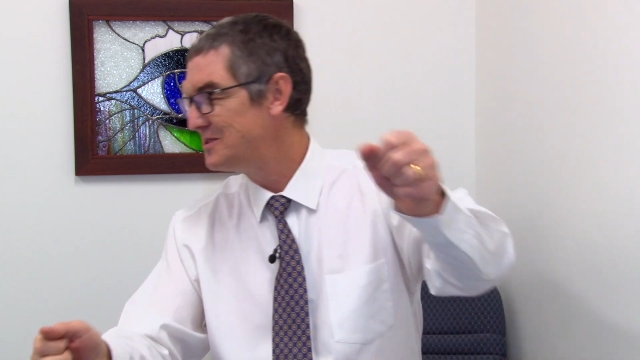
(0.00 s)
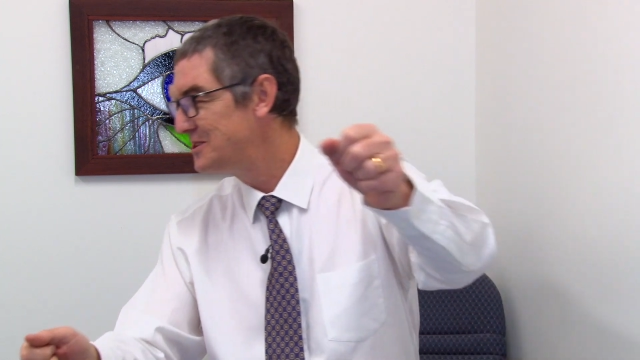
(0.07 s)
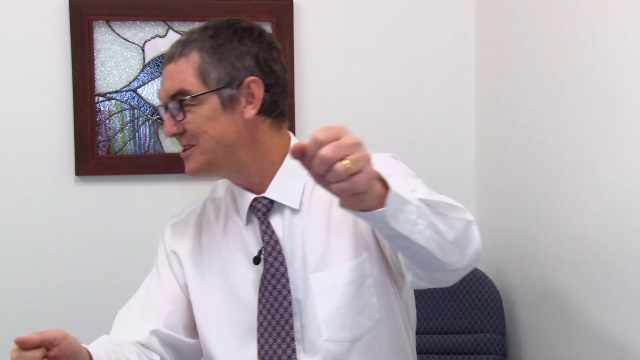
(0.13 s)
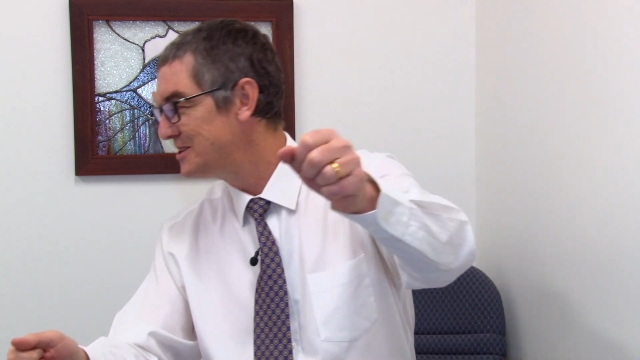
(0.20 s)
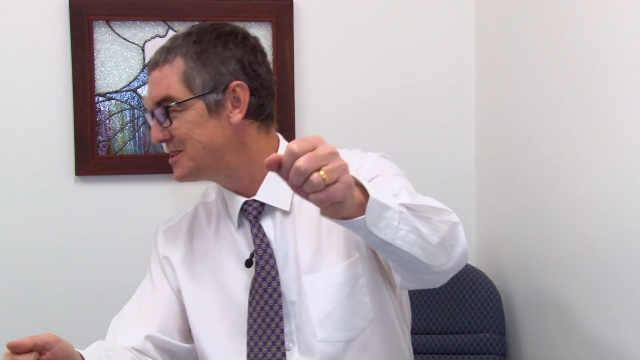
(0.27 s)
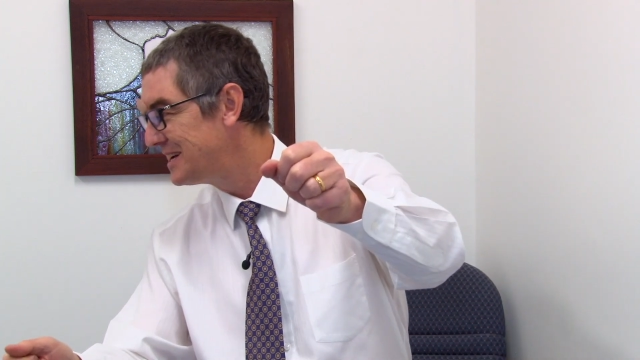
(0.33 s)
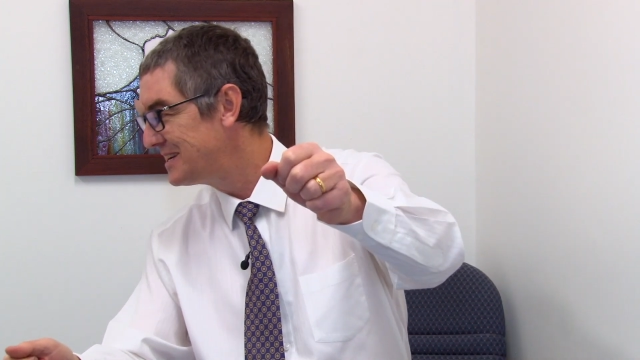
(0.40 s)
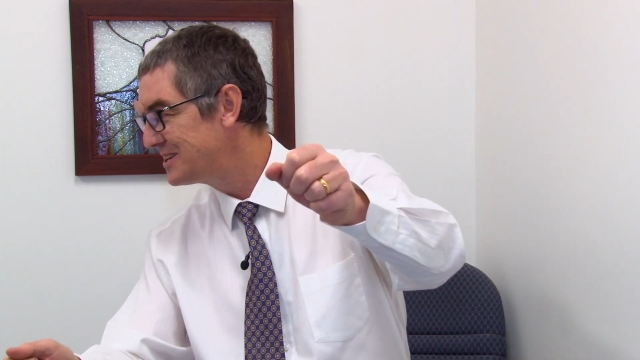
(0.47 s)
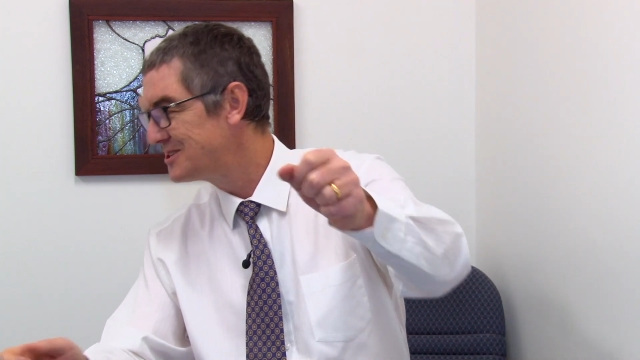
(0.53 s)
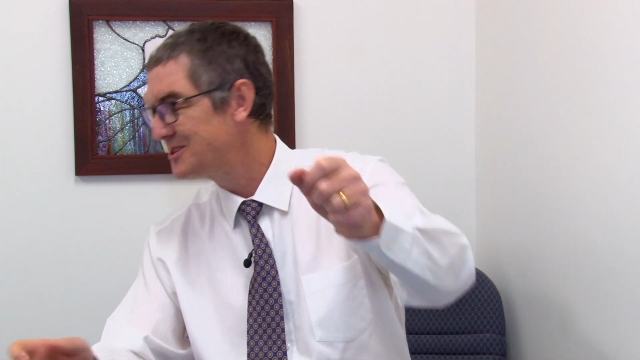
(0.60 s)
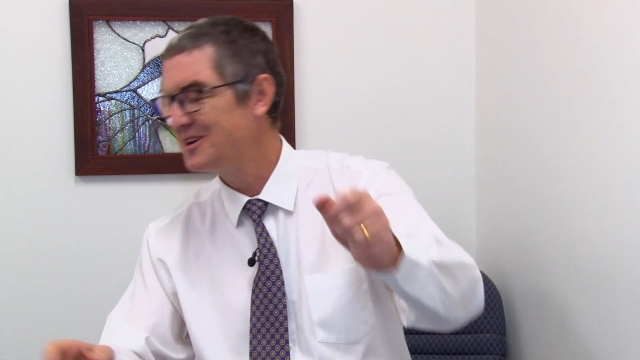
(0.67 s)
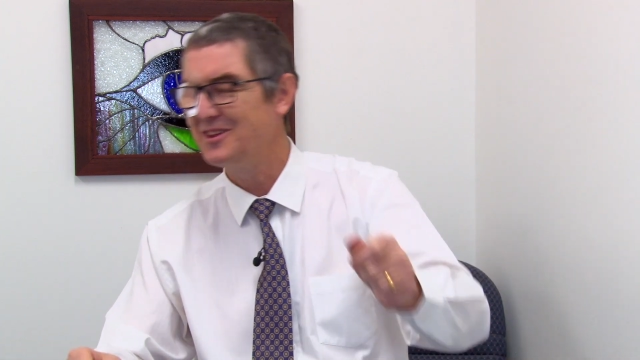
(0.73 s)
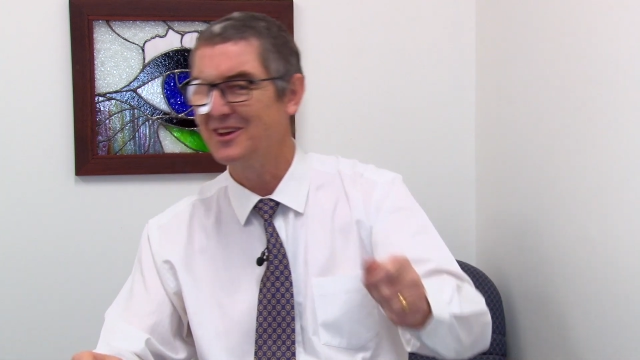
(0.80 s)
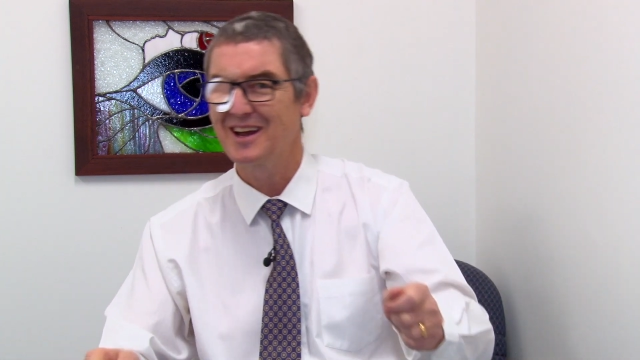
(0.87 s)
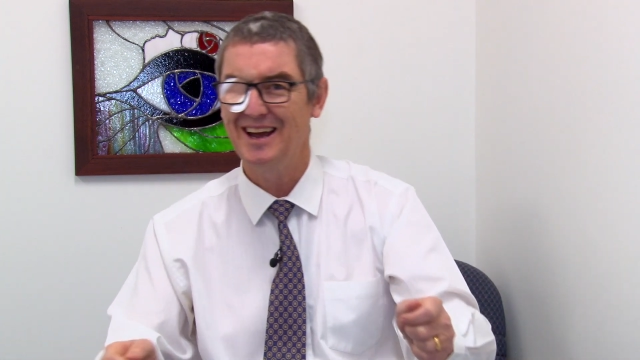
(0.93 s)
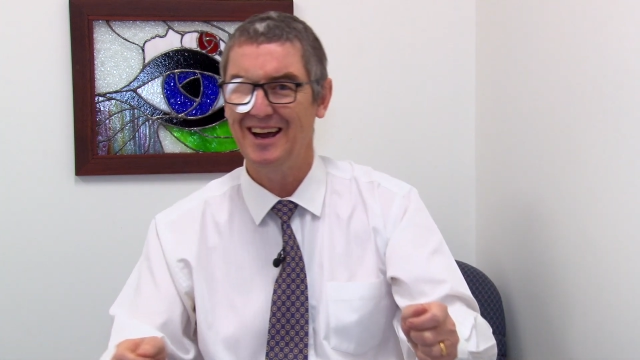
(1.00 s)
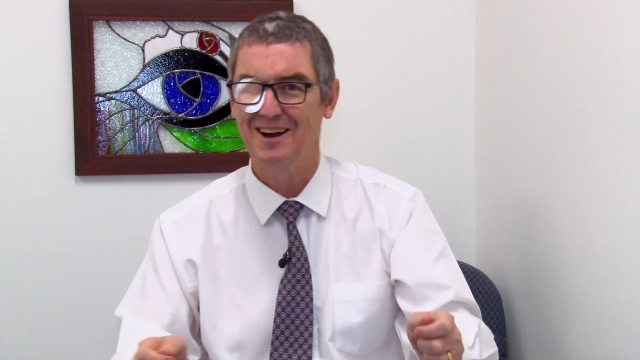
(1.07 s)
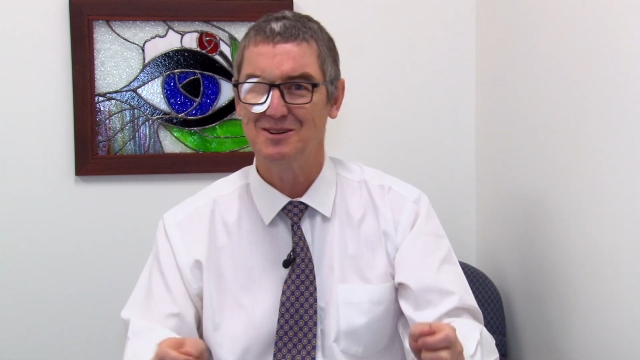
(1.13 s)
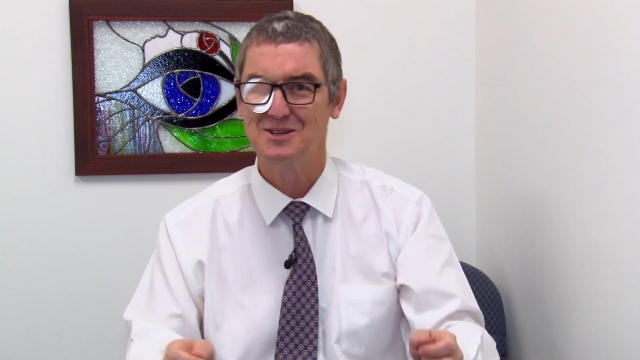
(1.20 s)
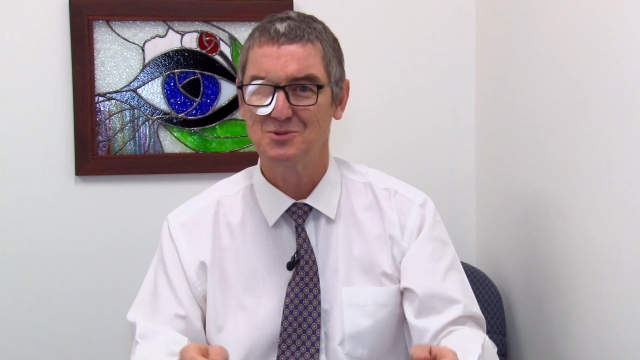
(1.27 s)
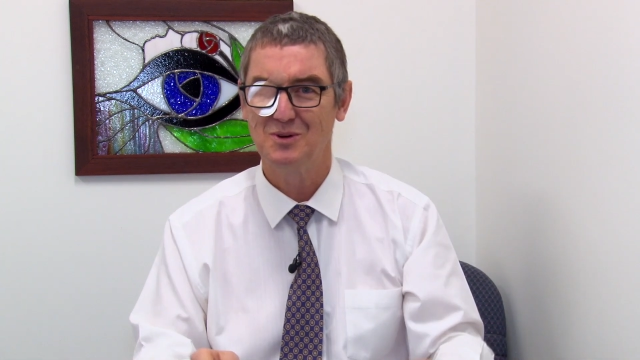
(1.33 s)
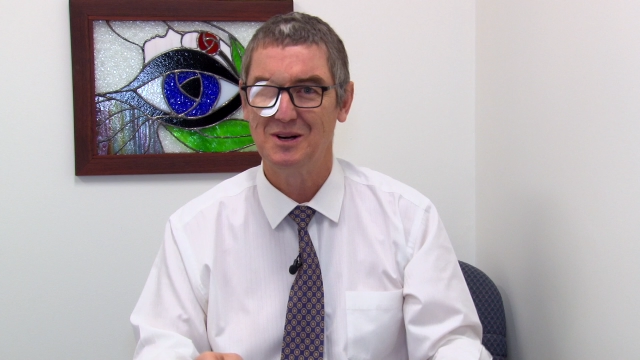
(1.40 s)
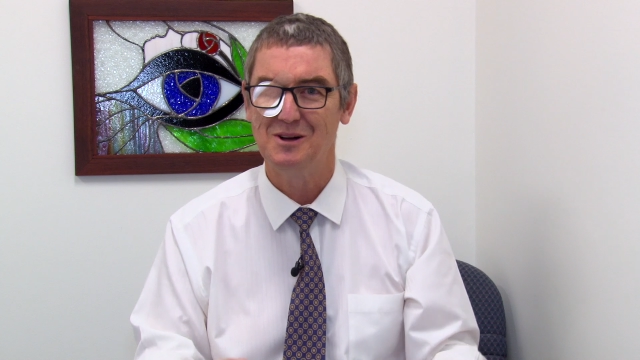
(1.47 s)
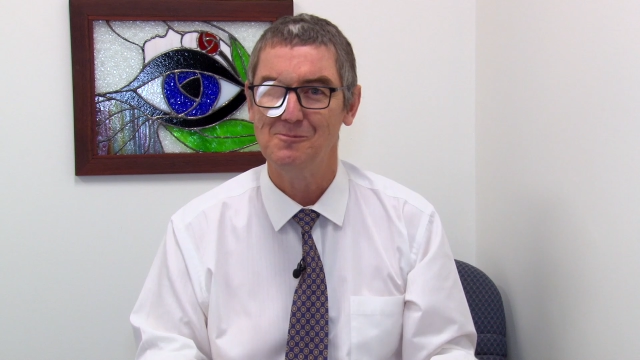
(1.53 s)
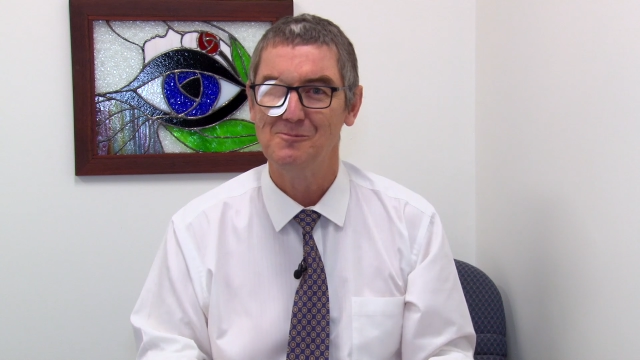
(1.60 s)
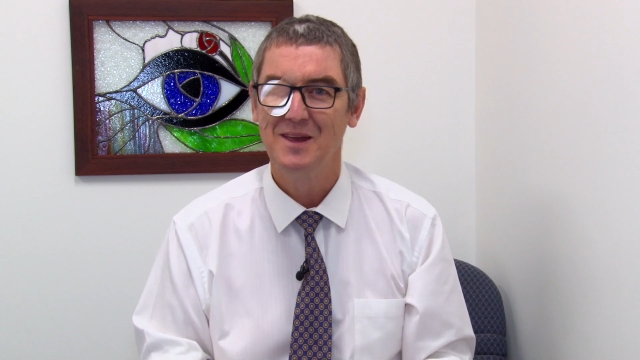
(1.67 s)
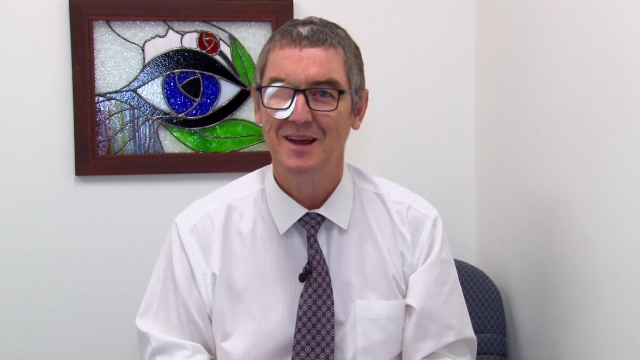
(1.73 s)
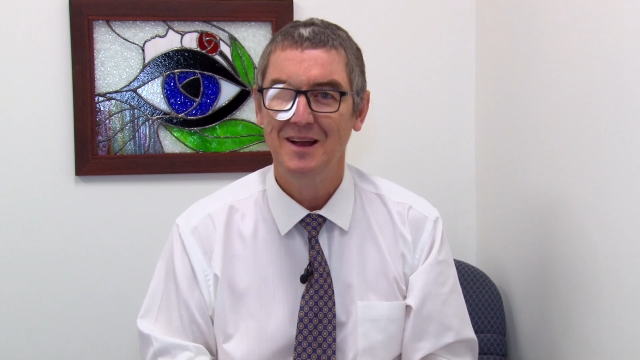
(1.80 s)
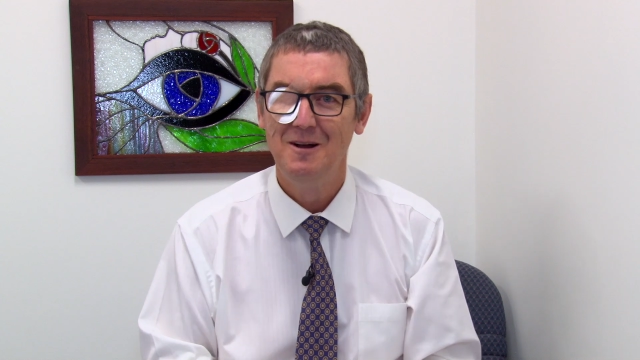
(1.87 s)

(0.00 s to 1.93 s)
is you tend to turn the car as well.